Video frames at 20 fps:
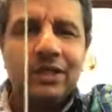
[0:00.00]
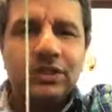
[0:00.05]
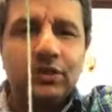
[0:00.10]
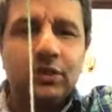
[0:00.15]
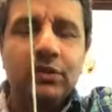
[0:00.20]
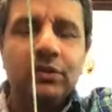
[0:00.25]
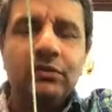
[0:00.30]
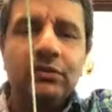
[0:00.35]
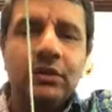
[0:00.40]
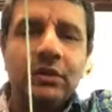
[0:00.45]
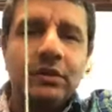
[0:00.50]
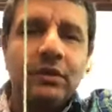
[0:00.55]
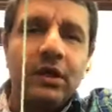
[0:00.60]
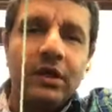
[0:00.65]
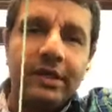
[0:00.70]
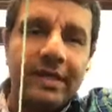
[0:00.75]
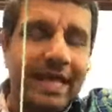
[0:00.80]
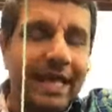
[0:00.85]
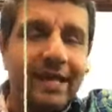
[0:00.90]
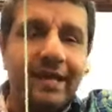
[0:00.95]
So
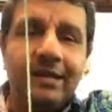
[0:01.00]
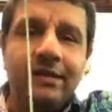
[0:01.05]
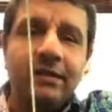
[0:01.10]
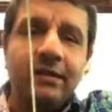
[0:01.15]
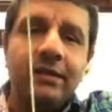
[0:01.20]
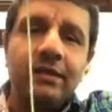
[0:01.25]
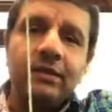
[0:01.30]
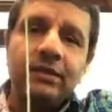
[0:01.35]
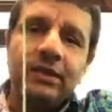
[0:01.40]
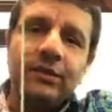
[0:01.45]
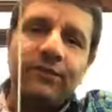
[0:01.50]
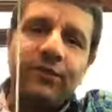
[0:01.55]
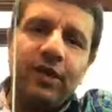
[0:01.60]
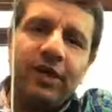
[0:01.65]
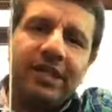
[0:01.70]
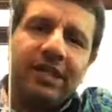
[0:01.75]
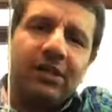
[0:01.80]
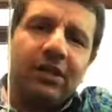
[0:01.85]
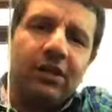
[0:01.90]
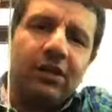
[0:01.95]
again, the
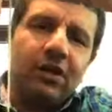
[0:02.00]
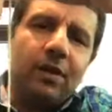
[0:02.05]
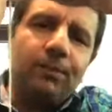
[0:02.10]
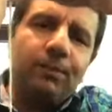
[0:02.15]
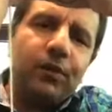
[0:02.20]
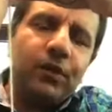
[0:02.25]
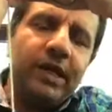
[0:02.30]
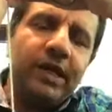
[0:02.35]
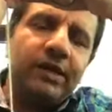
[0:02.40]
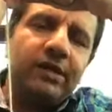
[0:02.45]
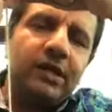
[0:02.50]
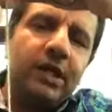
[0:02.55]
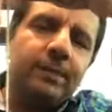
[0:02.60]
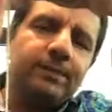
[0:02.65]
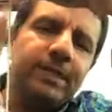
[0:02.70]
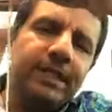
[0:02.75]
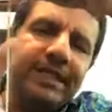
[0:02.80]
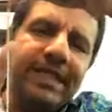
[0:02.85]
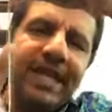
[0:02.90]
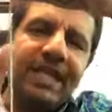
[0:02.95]
vertical component
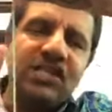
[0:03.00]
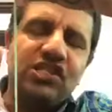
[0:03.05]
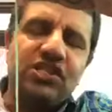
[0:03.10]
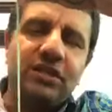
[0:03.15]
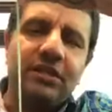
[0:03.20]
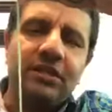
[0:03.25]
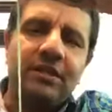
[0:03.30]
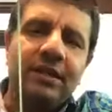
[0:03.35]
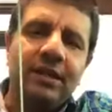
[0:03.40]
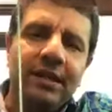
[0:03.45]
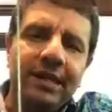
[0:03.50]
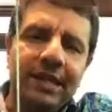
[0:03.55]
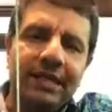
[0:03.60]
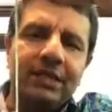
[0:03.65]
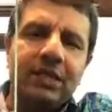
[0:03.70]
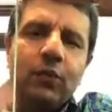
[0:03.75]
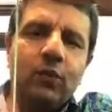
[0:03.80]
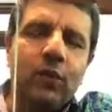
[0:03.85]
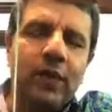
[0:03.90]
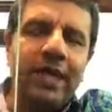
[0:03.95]
of the tension
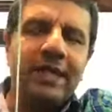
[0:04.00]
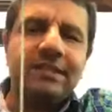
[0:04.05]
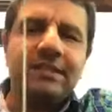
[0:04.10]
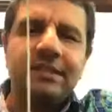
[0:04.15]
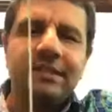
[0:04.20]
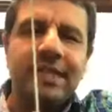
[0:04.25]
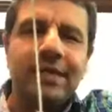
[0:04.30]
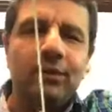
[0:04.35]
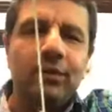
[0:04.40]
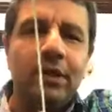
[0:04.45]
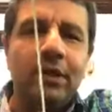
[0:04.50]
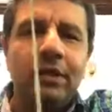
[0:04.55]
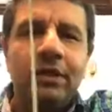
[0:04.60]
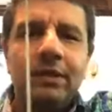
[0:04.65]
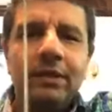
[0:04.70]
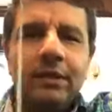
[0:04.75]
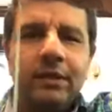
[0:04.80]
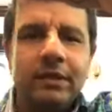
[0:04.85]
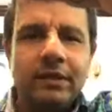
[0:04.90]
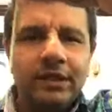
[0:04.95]
and the weight, they will